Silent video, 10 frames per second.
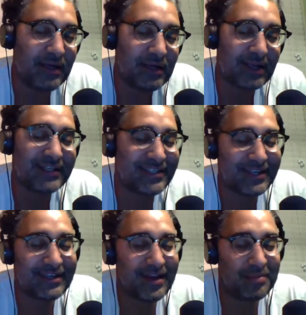Like I
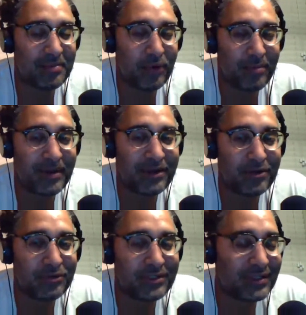said, I'm your boy Ben
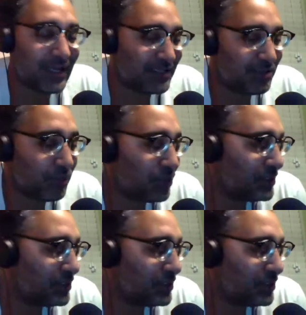Goosen. That's your boy